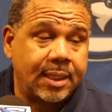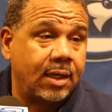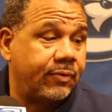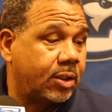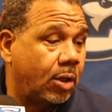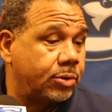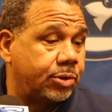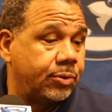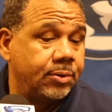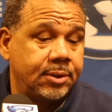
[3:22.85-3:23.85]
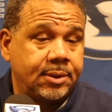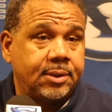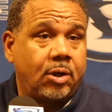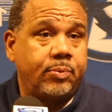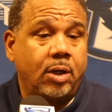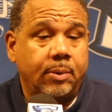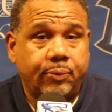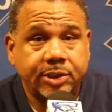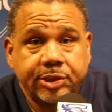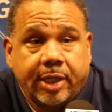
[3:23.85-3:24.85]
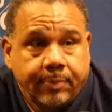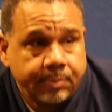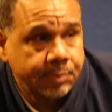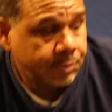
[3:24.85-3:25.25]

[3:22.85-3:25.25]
hell of a coach, too. Hope you all appreciate him.